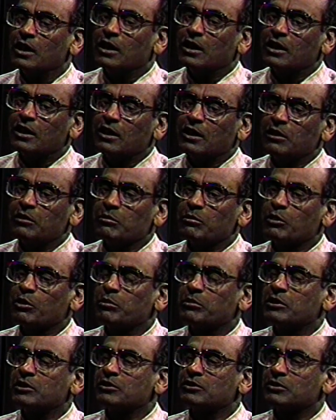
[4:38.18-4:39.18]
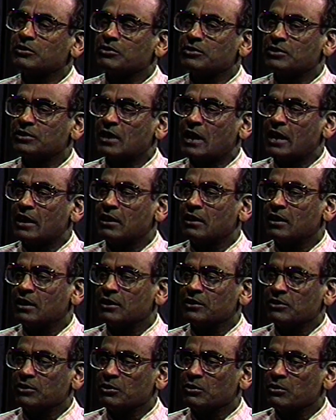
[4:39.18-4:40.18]
in moments of
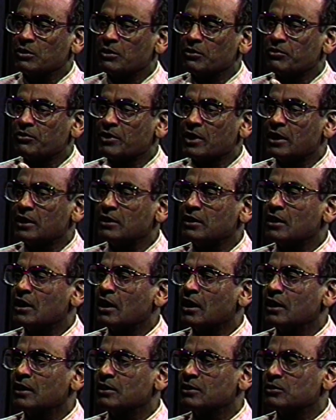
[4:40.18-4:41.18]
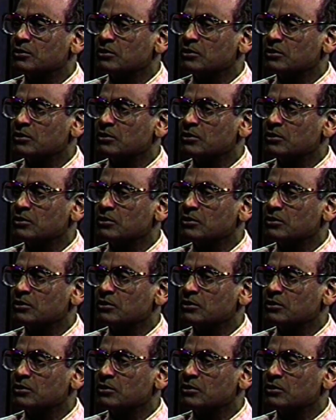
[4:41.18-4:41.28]
sadness. You know, a friend dies,